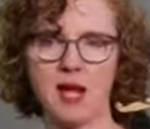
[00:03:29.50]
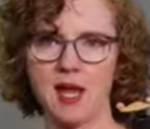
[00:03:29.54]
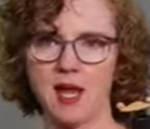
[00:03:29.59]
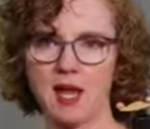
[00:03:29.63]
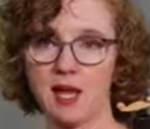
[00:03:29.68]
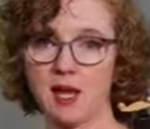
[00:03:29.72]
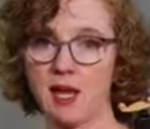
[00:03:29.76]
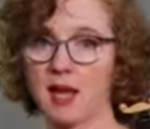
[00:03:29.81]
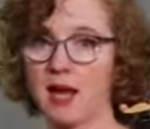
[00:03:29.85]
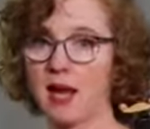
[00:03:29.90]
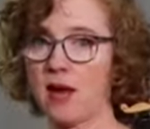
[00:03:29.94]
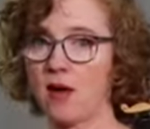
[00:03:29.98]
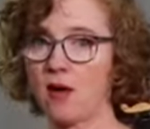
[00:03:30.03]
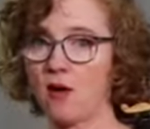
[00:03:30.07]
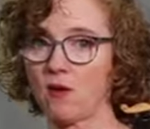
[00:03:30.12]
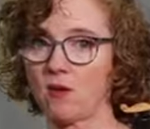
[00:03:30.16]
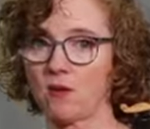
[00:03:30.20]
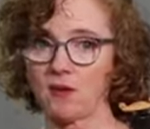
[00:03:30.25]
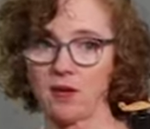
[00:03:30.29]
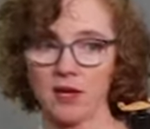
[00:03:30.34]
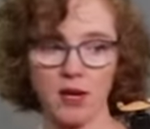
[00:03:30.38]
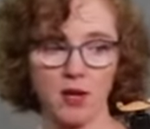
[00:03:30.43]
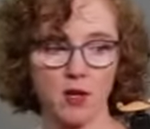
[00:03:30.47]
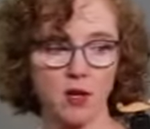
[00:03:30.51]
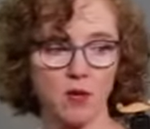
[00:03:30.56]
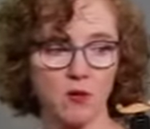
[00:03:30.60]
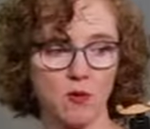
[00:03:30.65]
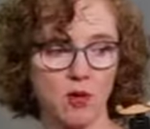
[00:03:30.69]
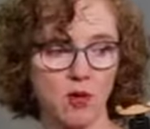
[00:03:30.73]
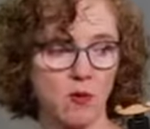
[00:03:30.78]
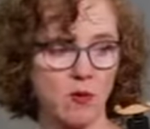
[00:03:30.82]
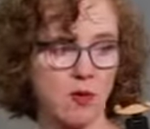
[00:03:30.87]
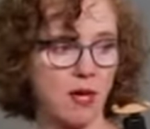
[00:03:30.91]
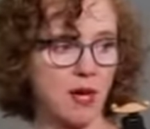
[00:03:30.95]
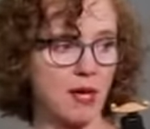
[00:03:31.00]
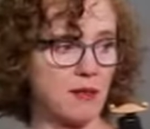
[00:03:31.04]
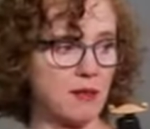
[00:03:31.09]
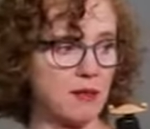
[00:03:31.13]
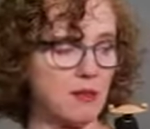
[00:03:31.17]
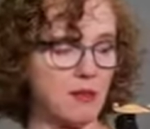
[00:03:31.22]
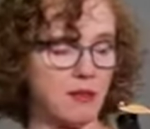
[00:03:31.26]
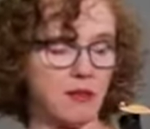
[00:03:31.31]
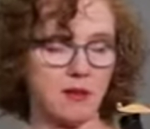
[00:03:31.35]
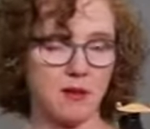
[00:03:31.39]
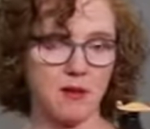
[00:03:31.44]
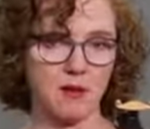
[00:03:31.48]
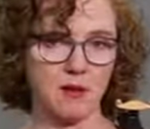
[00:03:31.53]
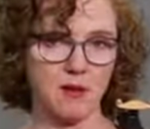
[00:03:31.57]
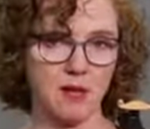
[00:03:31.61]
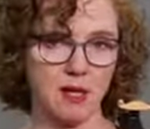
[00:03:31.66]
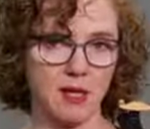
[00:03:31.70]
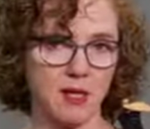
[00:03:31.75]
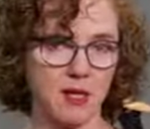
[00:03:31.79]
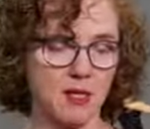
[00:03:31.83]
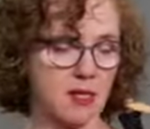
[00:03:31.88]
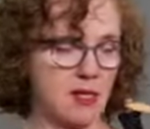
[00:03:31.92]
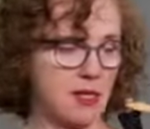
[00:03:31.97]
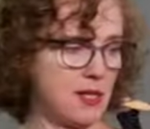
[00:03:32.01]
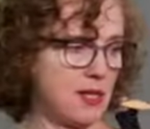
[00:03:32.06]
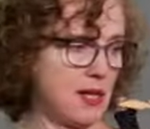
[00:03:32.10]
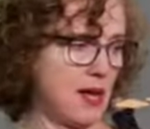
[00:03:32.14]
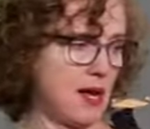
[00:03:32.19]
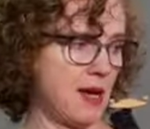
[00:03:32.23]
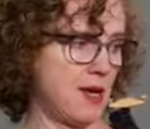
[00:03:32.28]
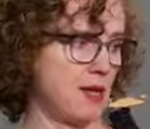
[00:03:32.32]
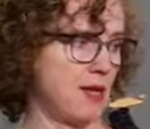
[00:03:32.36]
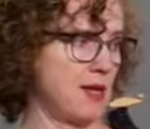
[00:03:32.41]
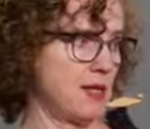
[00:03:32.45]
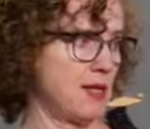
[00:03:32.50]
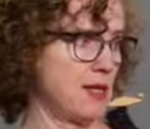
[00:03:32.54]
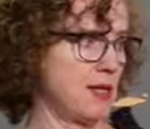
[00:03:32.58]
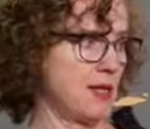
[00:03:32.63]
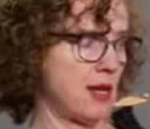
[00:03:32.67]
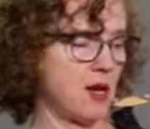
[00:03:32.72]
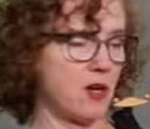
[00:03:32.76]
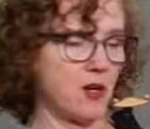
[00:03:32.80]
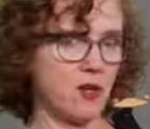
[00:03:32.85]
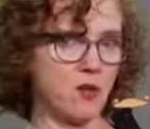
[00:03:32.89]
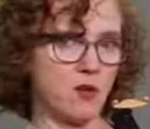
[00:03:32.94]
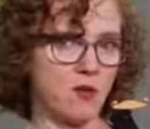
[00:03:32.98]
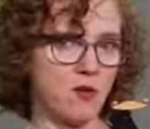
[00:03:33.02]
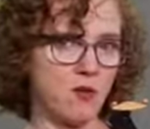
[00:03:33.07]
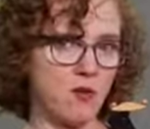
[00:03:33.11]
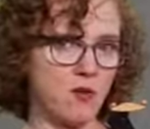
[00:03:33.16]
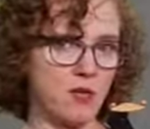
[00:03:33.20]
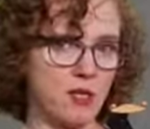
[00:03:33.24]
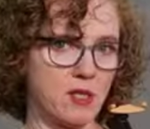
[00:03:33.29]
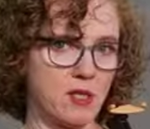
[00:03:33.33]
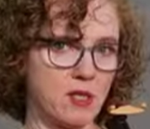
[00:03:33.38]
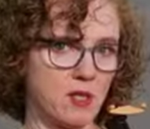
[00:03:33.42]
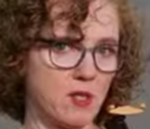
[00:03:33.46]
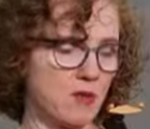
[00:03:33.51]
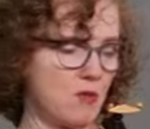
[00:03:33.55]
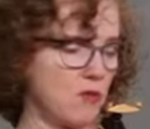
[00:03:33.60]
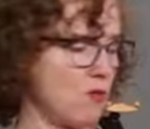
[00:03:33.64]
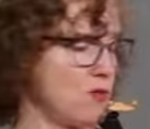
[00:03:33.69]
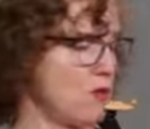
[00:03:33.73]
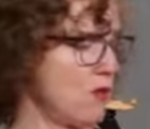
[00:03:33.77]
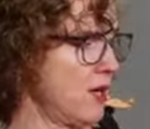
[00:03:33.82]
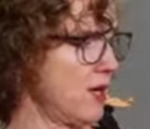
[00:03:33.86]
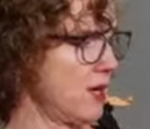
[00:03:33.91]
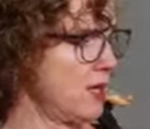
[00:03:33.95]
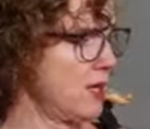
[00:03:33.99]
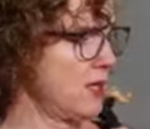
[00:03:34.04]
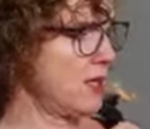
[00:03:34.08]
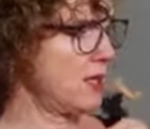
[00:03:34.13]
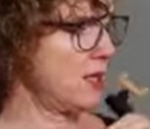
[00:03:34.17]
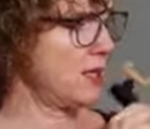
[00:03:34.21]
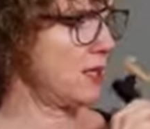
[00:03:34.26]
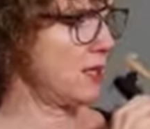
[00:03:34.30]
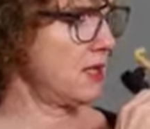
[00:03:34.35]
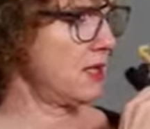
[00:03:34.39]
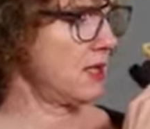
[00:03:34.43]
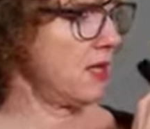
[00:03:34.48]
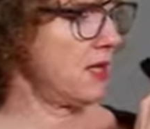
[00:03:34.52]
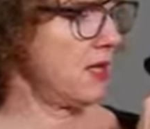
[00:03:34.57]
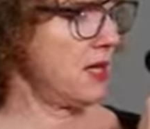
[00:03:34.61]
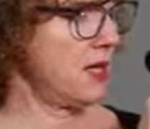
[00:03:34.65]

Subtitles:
and now you know that, okay, this is how you're going to orient it